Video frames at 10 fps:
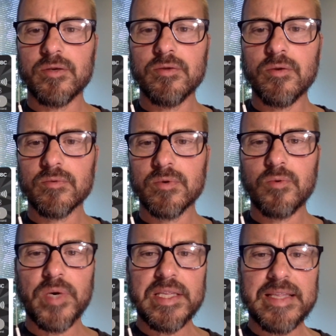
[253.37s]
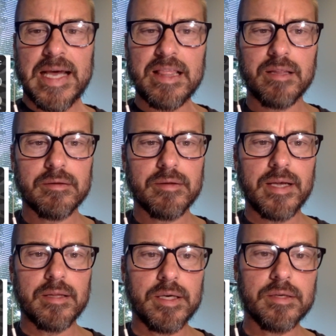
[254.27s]
Don't wait
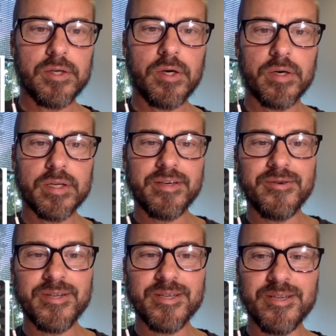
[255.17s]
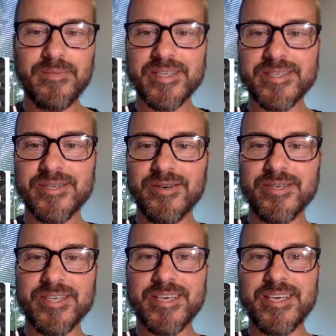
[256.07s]
that late to do it. Do it a little bit sooner,
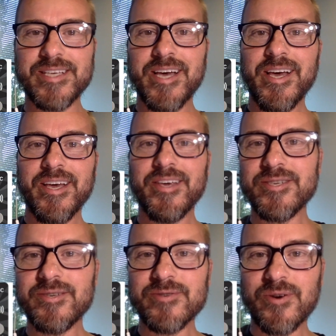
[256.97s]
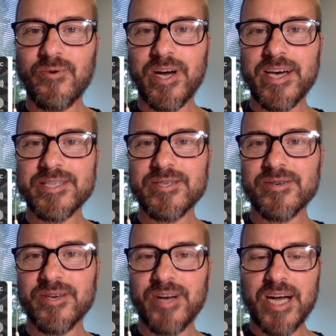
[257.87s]
just in case issues arise
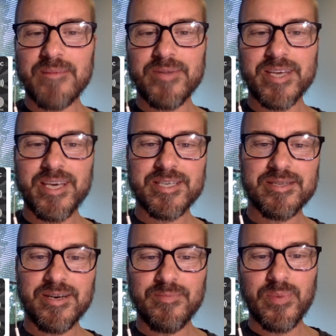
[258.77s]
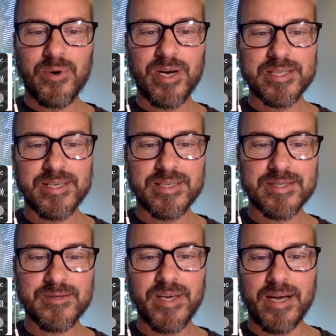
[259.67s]
during your application process.
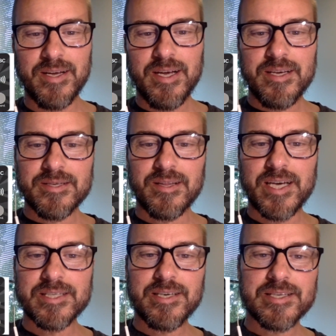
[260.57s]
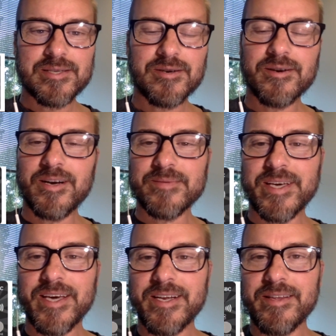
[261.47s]
So yeah, so last chance to earn up
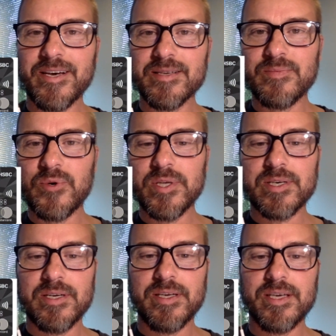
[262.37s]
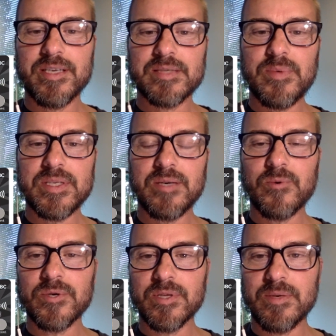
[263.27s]
to 80,000 points on the HSBC
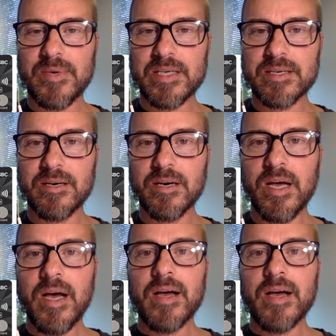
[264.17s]
World Elite Mastercard.